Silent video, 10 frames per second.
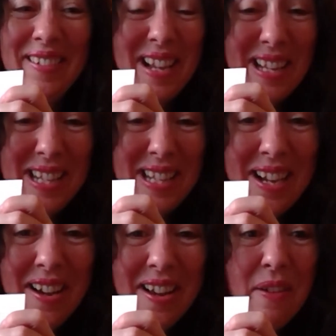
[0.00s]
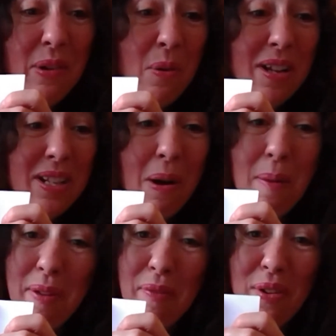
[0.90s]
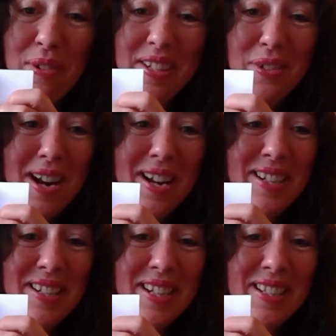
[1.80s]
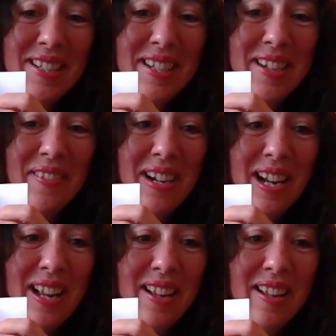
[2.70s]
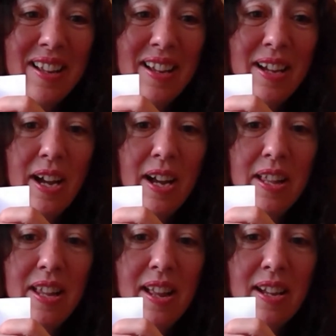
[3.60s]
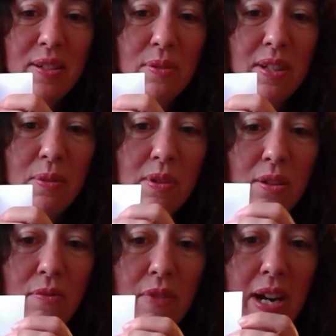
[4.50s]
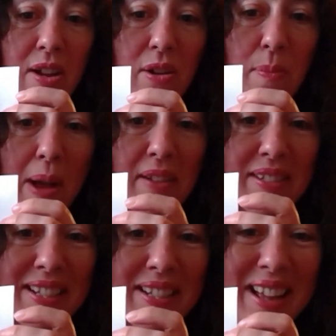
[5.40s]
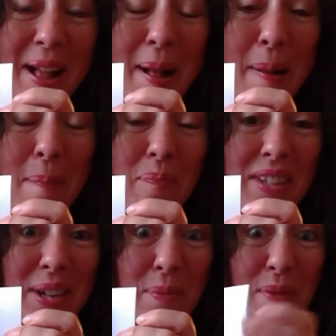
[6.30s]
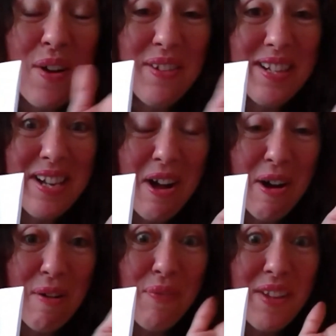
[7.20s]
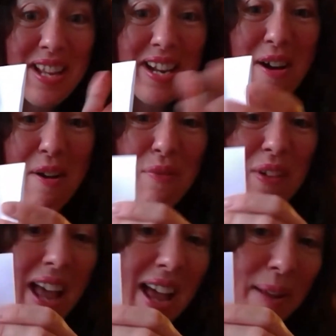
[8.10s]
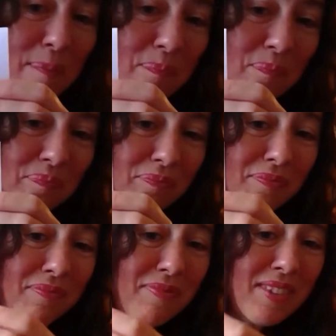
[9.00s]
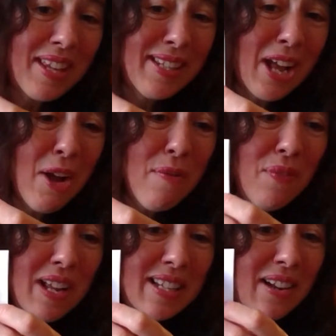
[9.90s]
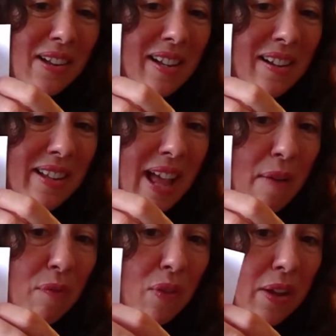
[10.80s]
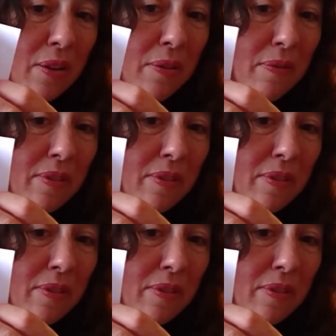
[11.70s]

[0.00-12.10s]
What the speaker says: yes, it requires quite a bit of concentration, doesn't it, really? I think that's also what's really good about it. So we fold it in half and then in half again. So hopefully, is it looking like that for you?